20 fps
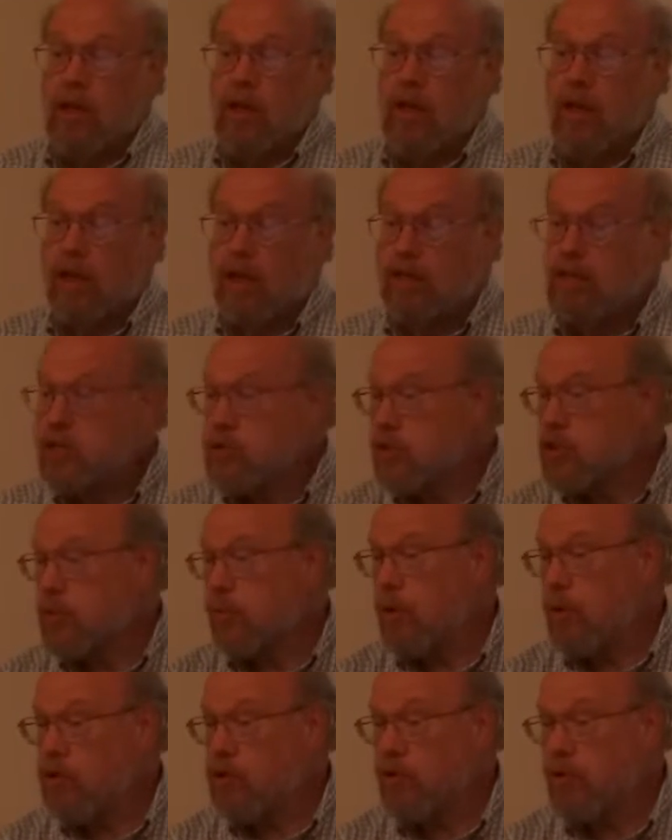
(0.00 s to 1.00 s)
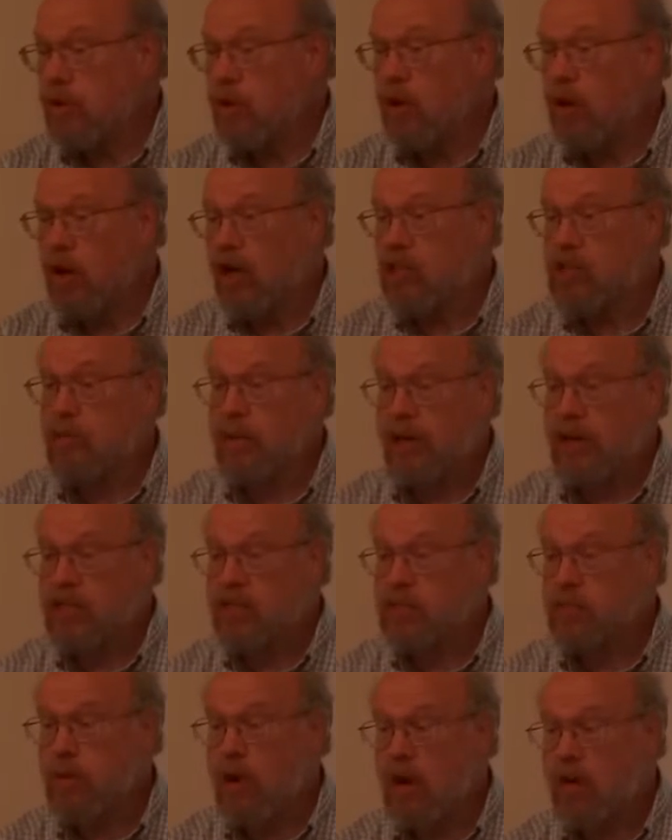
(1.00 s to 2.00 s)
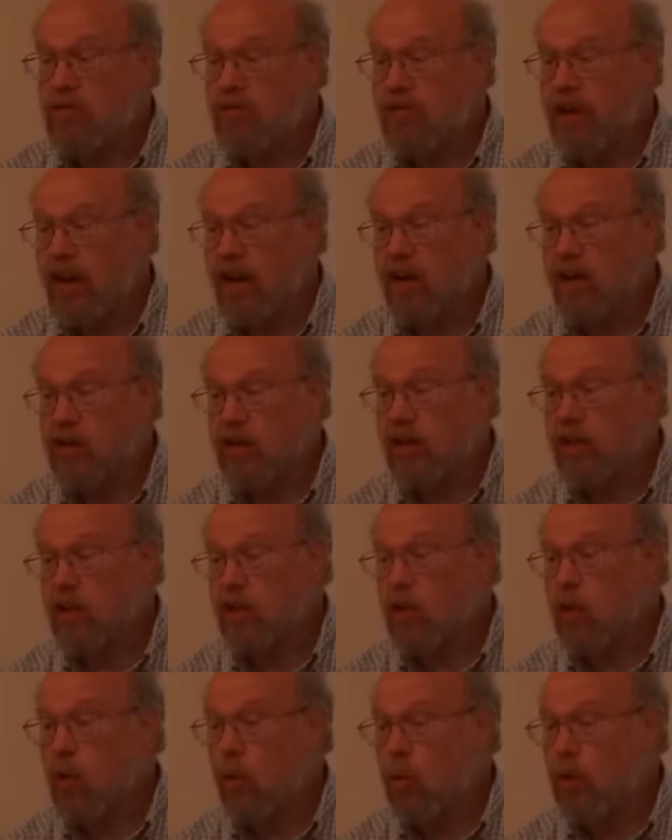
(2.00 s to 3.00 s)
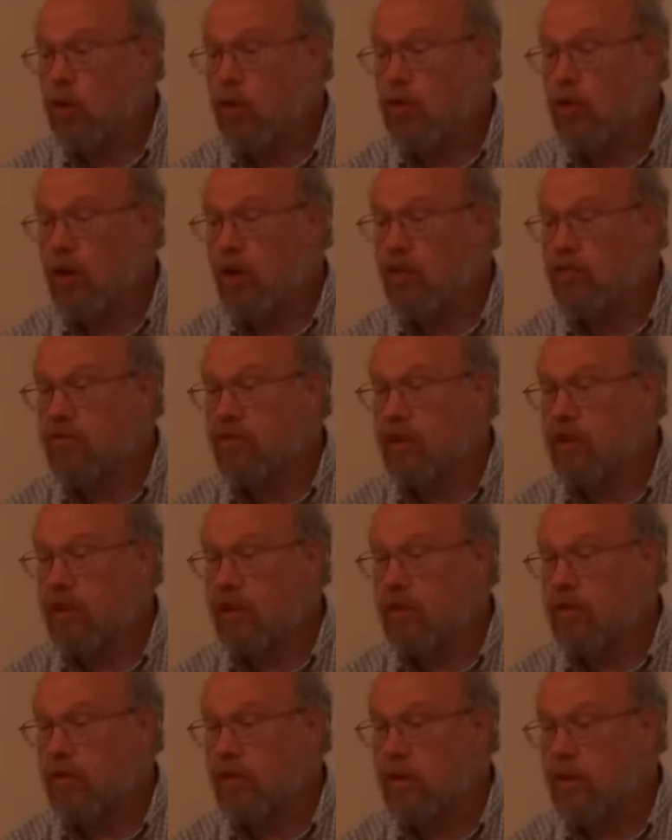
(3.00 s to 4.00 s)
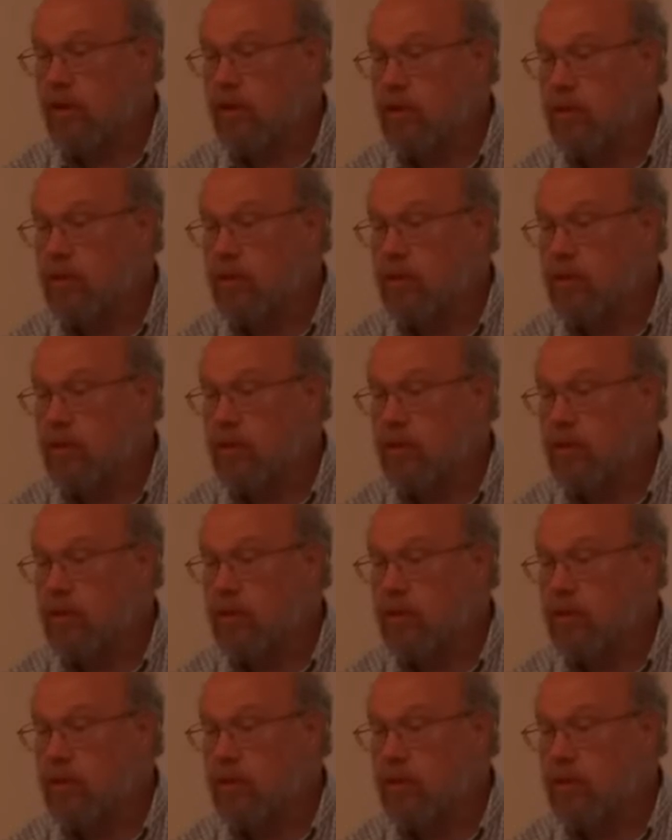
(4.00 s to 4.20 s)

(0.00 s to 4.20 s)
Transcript: Uh, This was supposed to have been caused by a small fire in the corner of uh, uh,